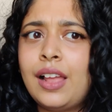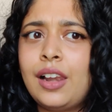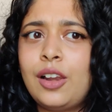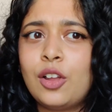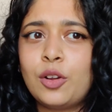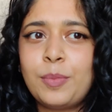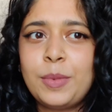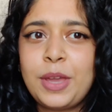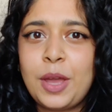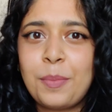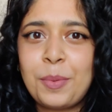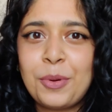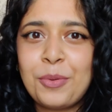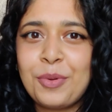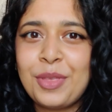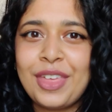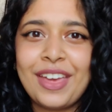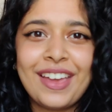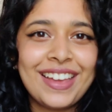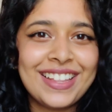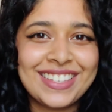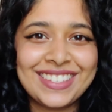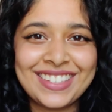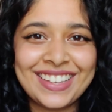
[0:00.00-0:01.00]
look me up over
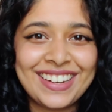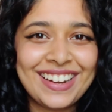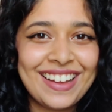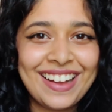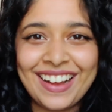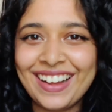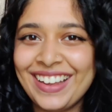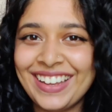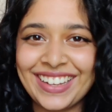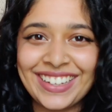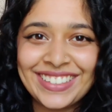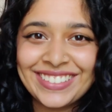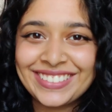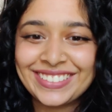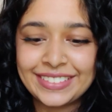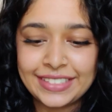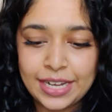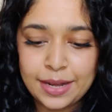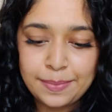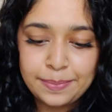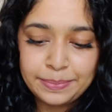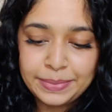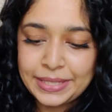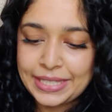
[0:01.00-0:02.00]
there and send a hi.
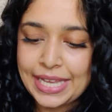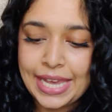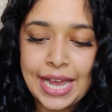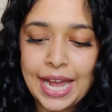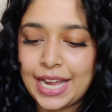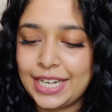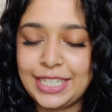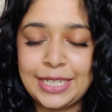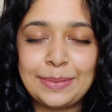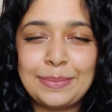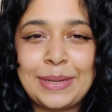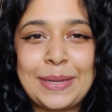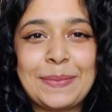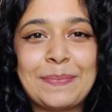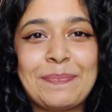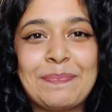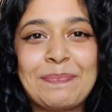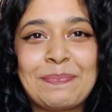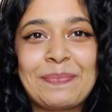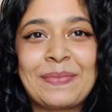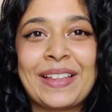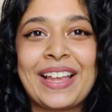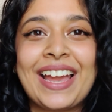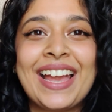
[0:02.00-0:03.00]
Come say hi to me.
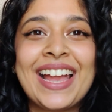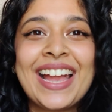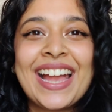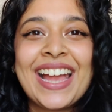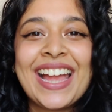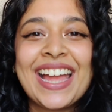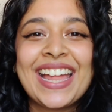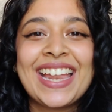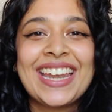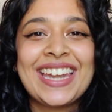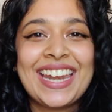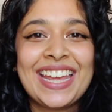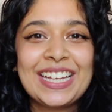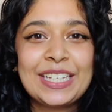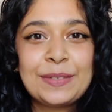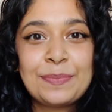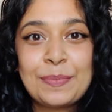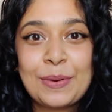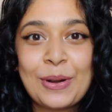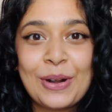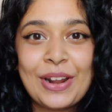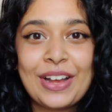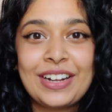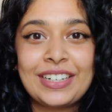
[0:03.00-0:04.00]

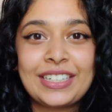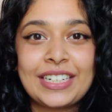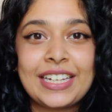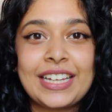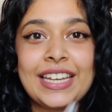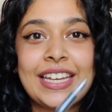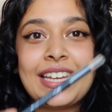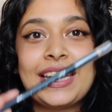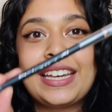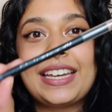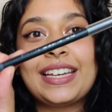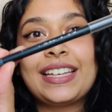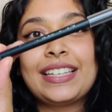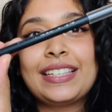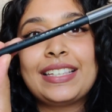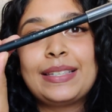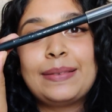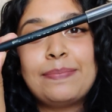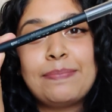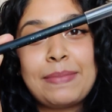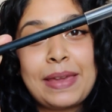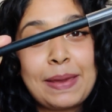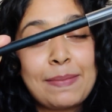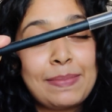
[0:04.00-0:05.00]
Next product
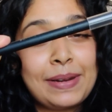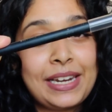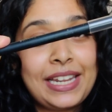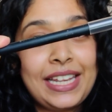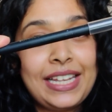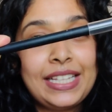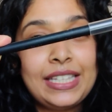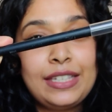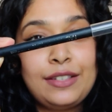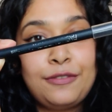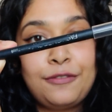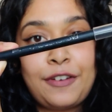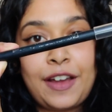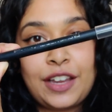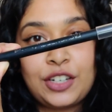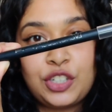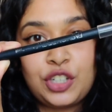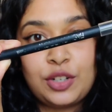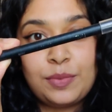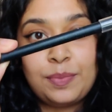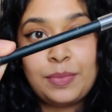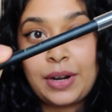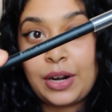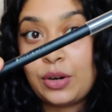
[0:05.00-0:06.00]
is Maybelline's
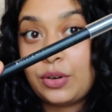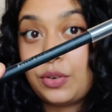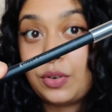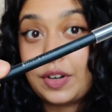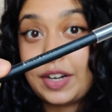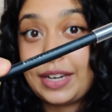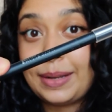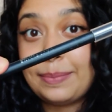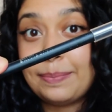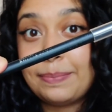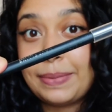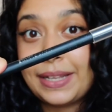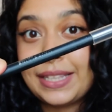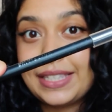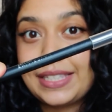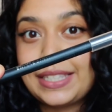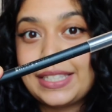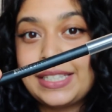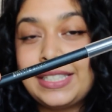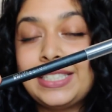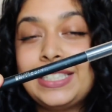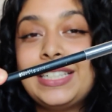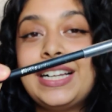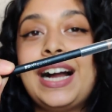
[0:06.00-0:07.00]
Fashion Brow Cream
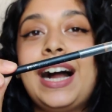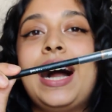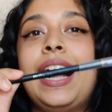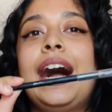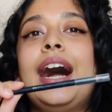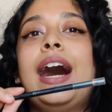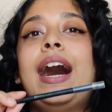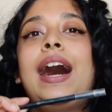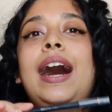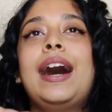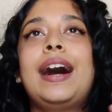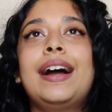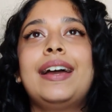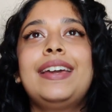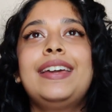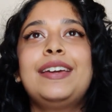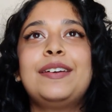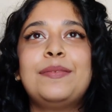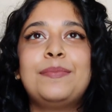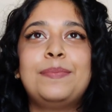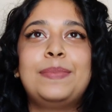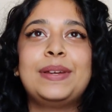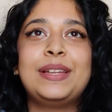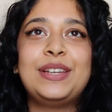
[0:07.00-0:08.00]
Pencil. I
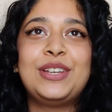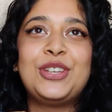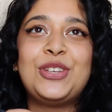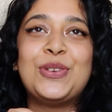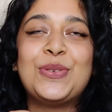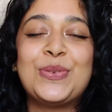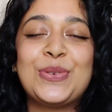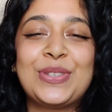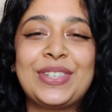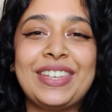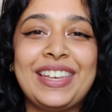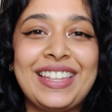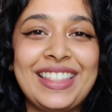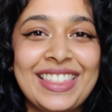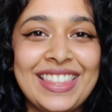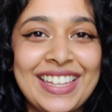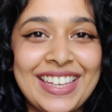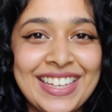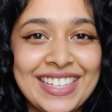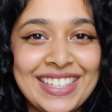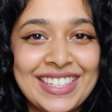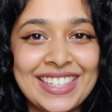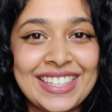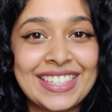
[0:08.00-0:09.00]
have been using
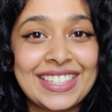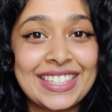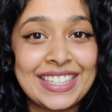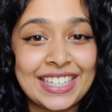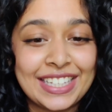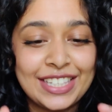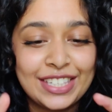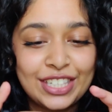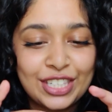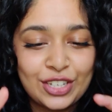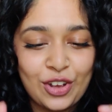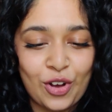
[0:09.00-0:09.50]
this since